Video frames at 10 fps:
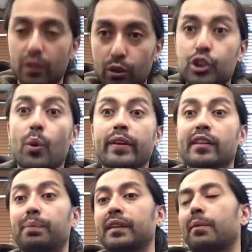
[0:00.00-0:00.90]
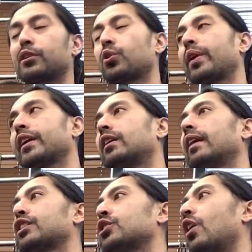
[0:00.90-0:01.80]
you know, showing the Spring Summer 20
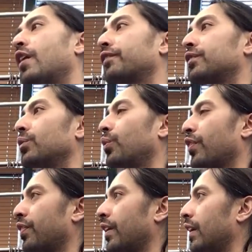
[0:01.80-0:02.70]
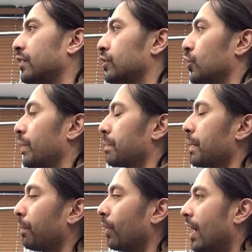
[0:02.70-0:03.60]
collection off with uh, to so many
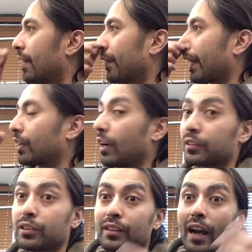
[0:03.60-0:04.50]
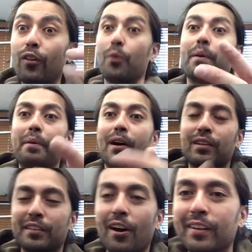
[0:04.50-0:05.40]
people that I got to tell them
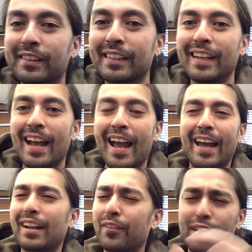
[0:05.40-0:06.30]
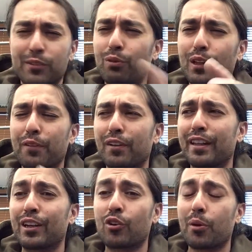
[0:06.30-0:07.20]
about Toxie and uh, this really, really
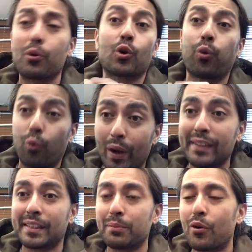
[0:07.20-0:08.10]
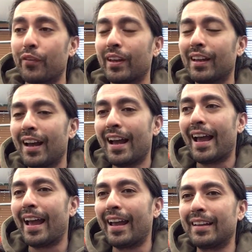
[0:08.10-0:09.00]
incredible, crazy movie
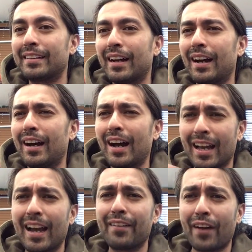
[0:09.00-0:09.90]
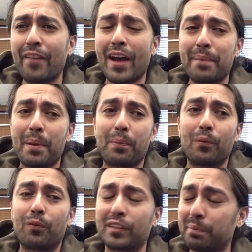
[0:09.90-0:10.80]
and uh, I, have I've had people
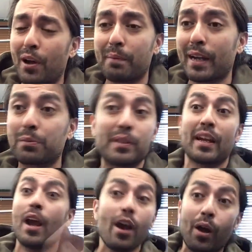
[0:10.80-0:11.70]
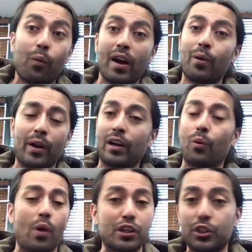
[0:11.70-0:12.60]
respond back to me saying, "Hey, I, w- I went and
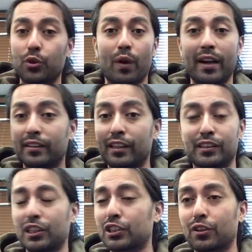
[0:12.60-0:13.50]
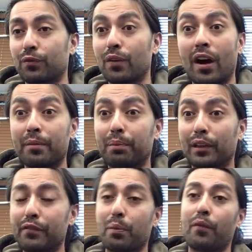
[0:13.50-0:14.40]
watched it. You're right. It's, it's such an
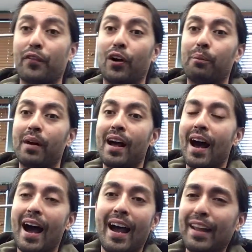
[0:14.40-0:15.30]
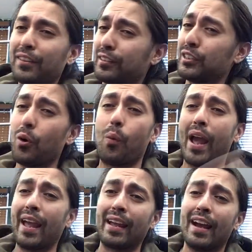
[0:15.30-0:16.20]
unbelievable film." Uh, and there's no
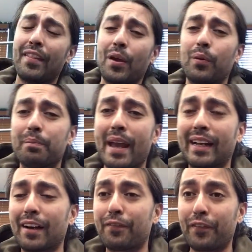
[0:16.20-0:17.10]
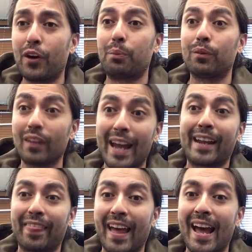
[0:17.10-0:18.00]
way they would make a film
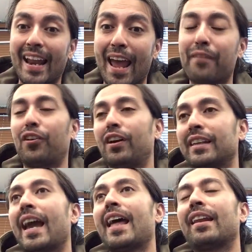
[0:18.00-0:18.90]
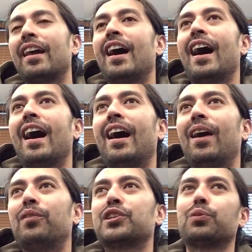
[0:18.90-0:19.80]
like that ever again,
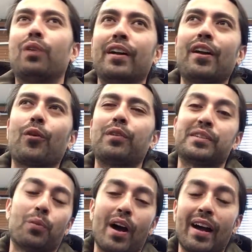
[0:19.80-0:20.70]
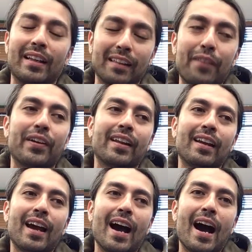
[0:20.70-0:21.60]
uh, which is another reason why I love
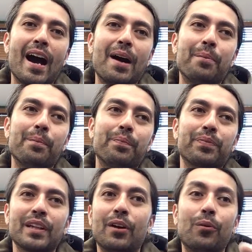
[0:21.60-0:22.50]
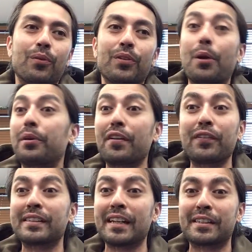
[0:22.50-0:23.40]
it. Um, you know, there were
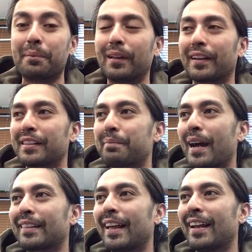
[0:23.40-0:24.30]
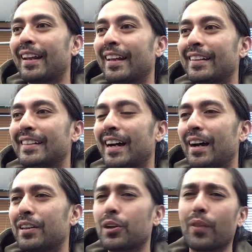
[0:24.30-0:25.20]
different sensibilities back then, and uh,
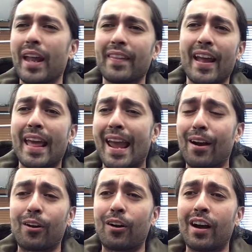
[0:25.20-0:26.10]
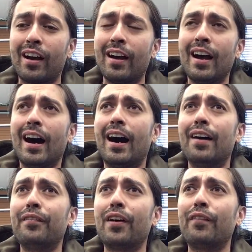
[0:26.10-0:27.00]
you know that that era
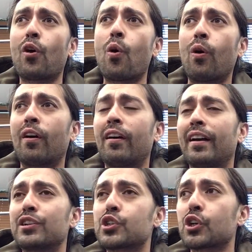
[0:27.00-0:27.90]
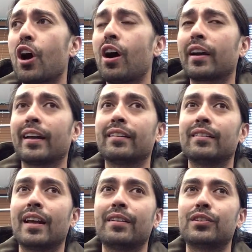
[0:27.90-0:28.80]
of, of horror and shock
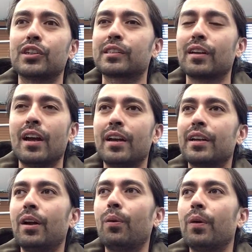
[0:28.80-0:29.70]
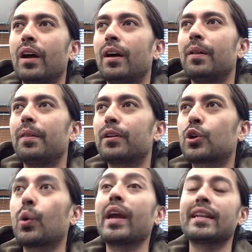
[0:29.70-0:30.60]
and and just you know
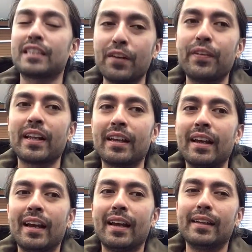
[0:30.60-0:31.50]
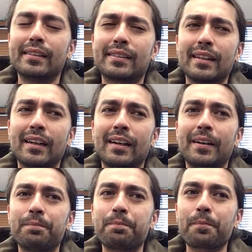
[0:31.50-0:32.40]
creativity is uh,
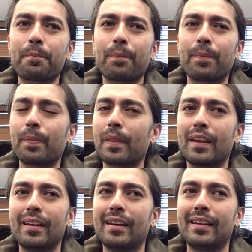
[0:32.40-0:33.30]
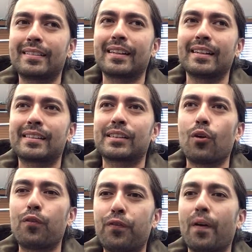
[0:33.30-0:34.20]
it's it's
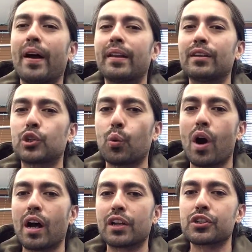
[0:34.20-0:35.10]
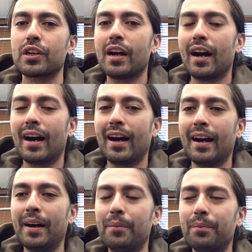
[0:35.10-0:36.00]
so fun to watch.
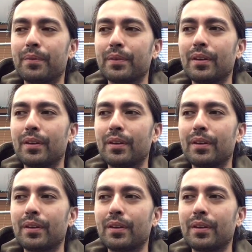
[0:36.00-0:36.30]
Um,